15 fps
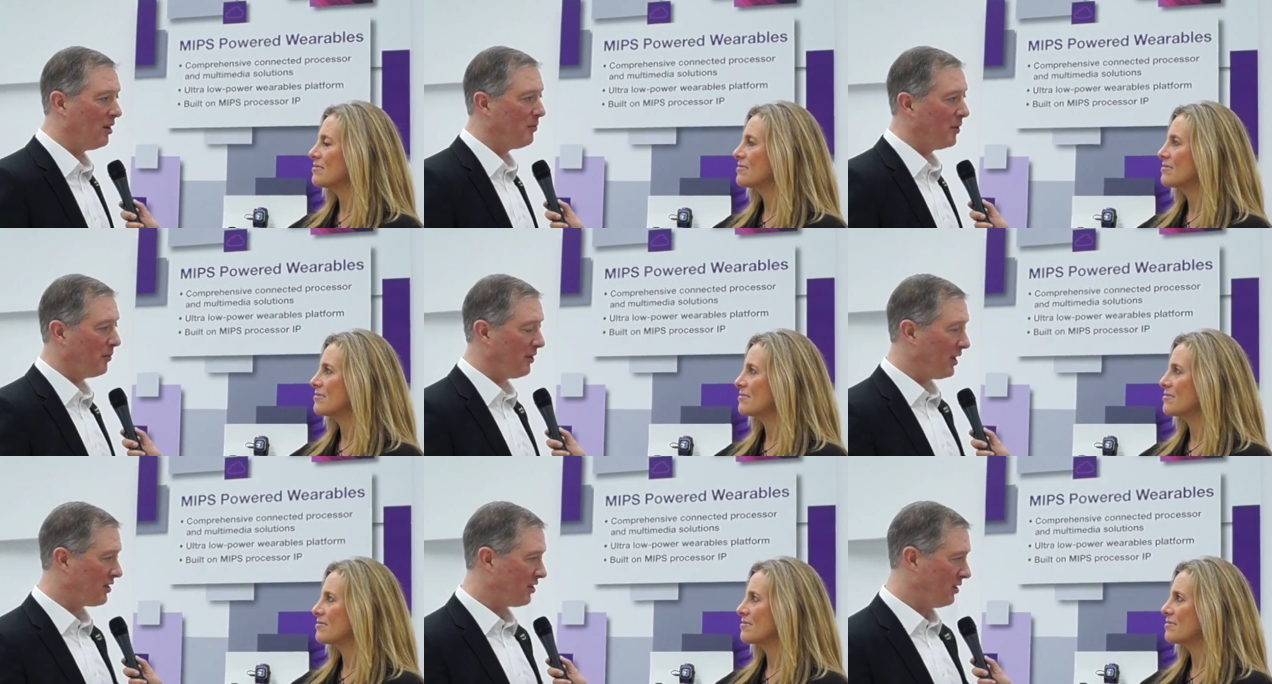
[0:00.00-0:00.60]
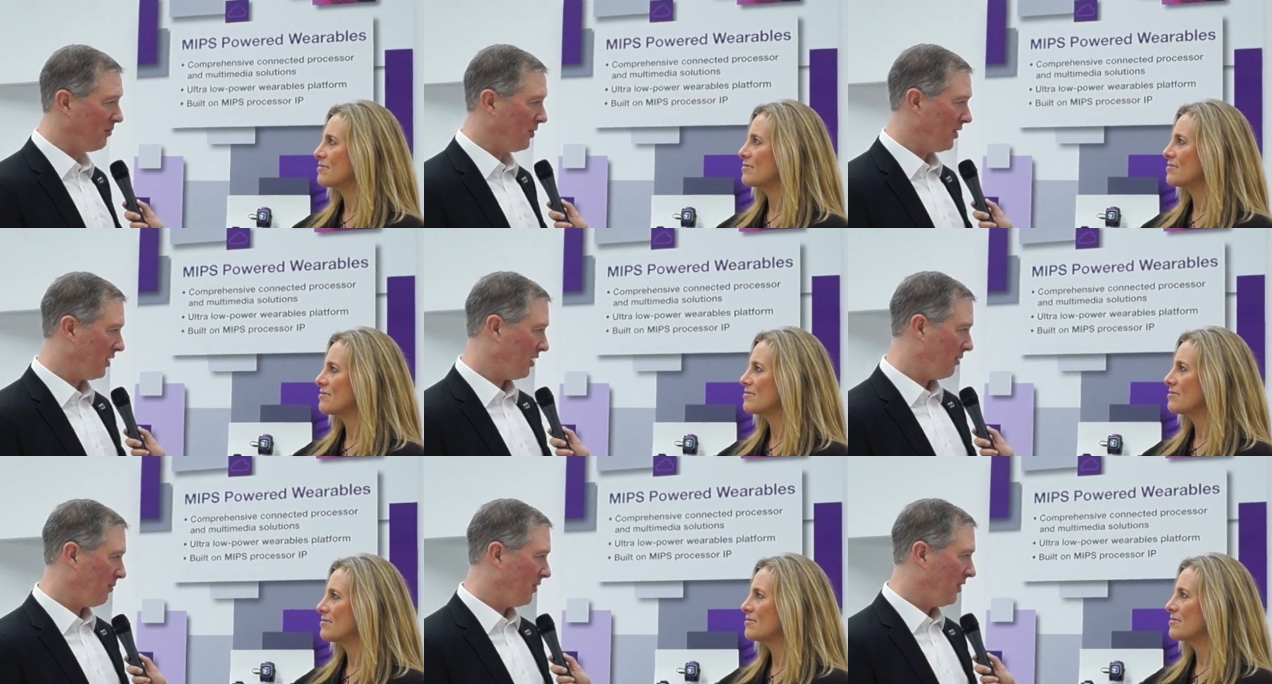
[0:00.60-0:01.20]
Speaker 1: But we're actually
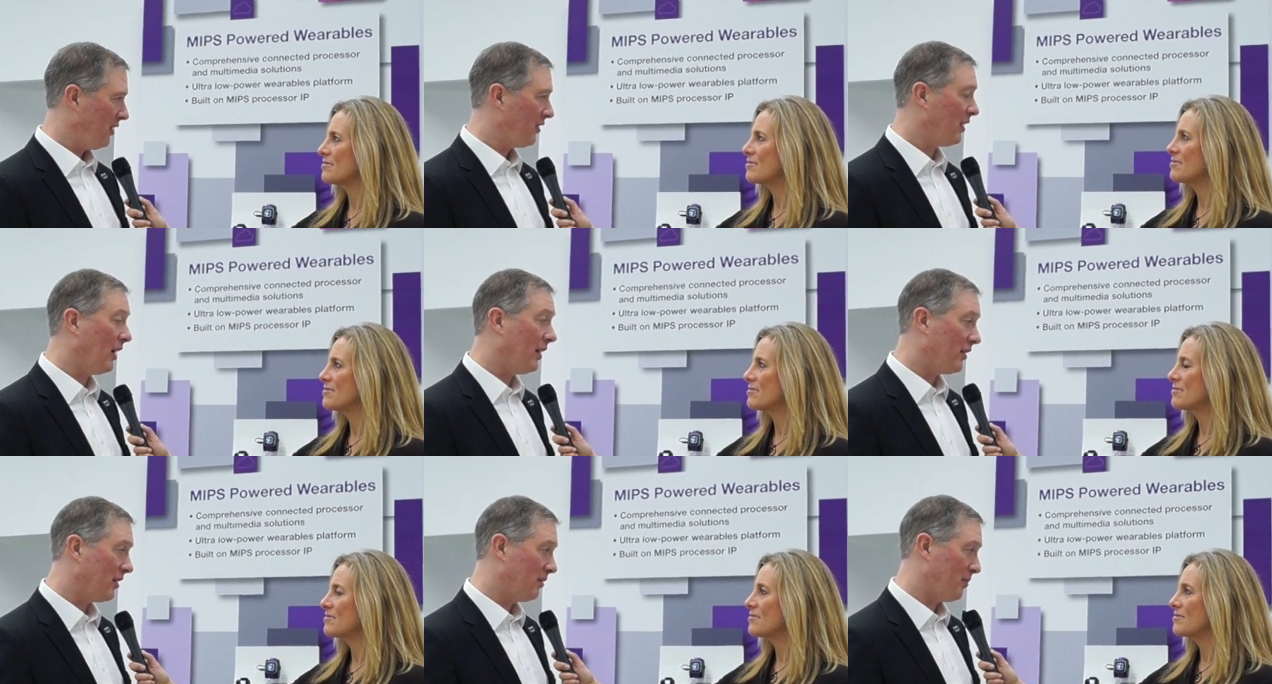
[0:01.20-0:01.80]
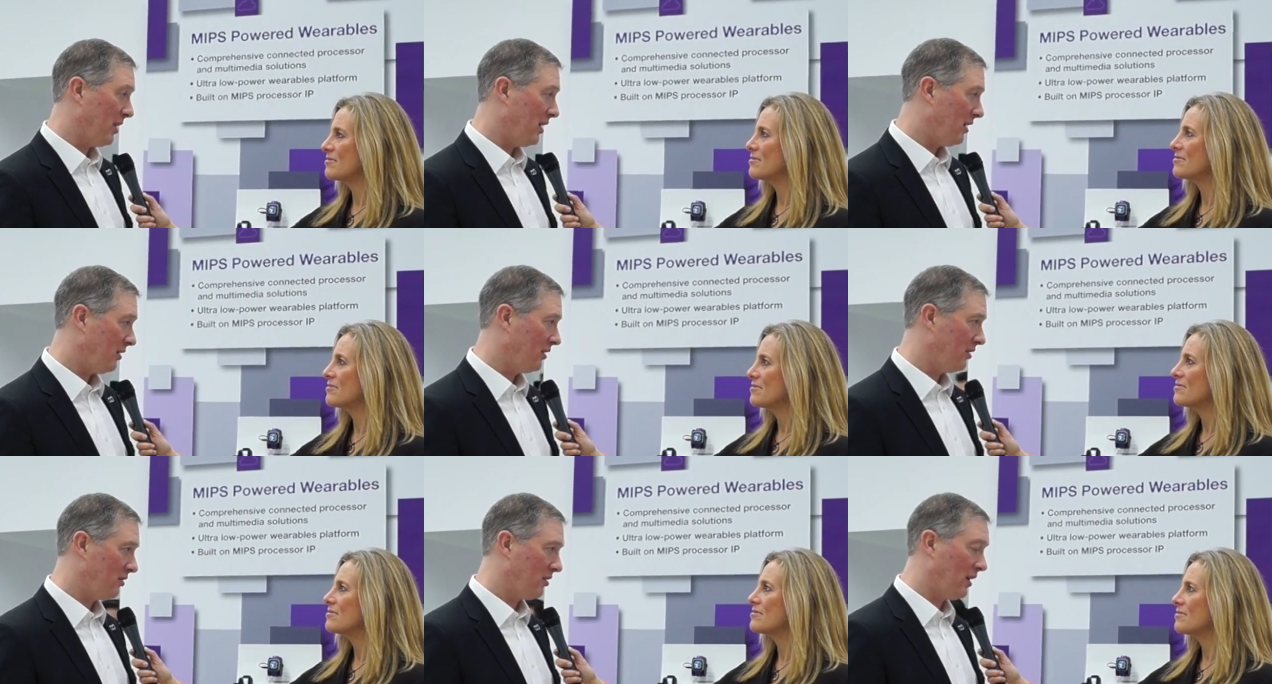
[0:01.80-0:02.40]
working with other
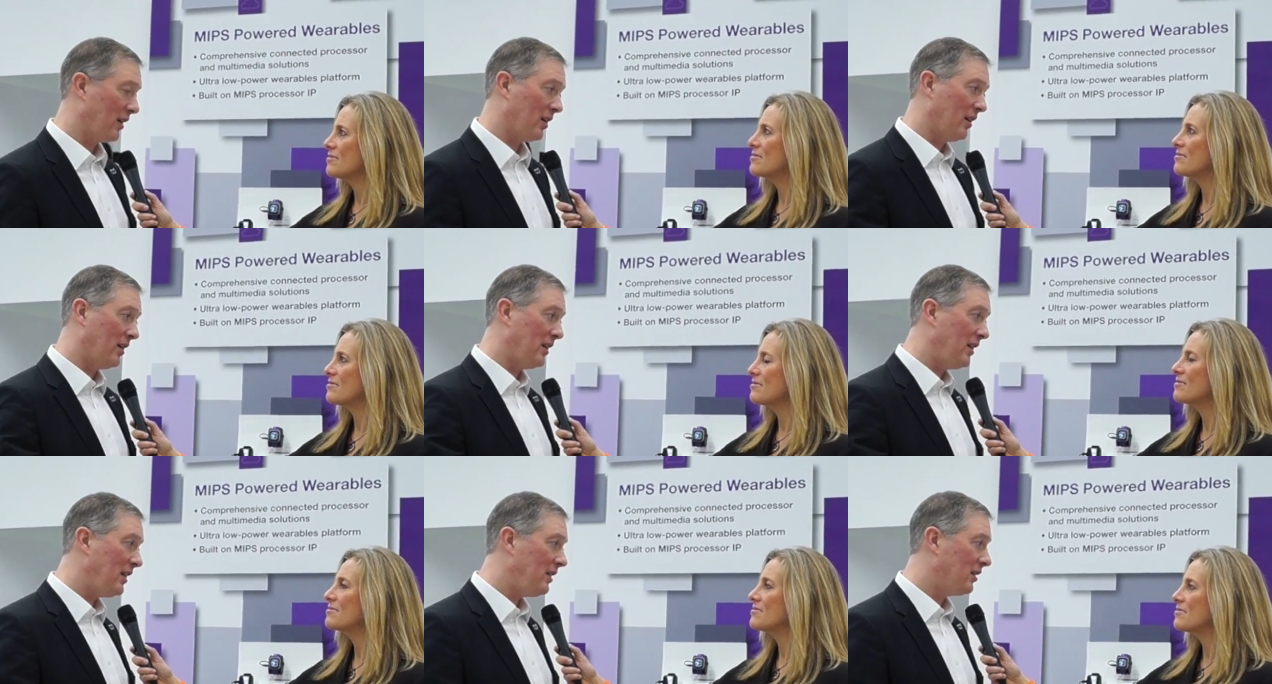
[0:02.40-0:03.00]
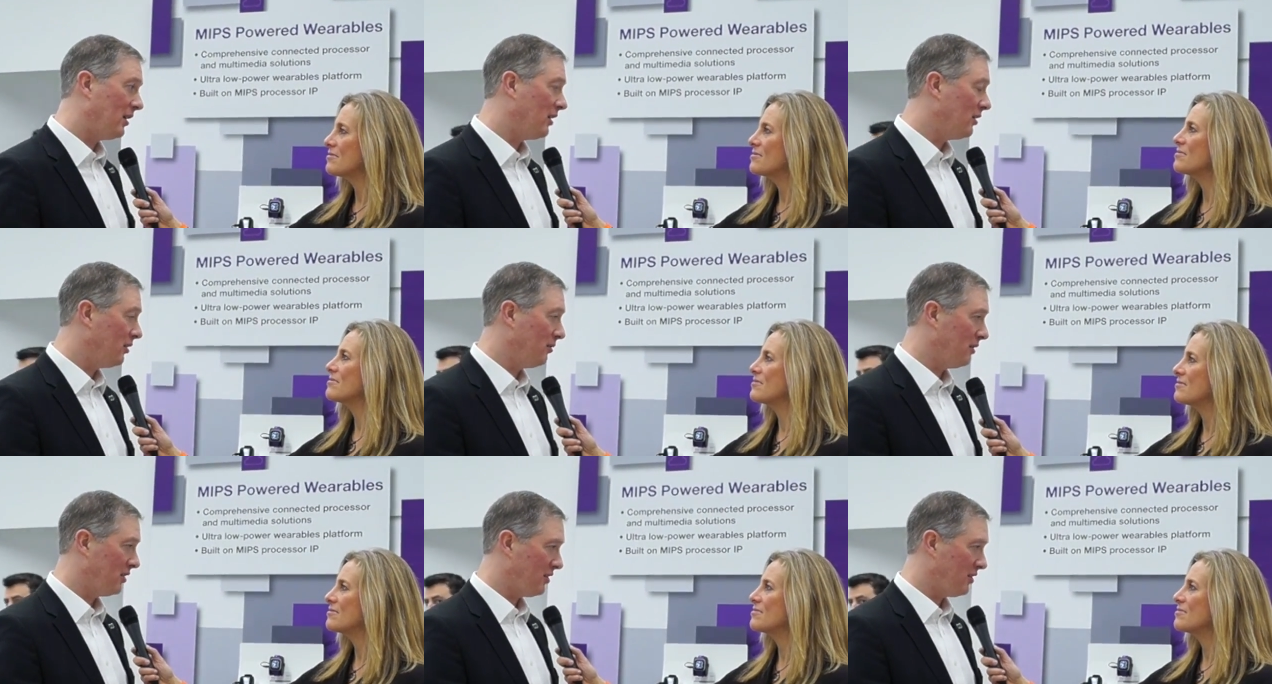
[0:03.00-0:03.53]
partners like Ineda who are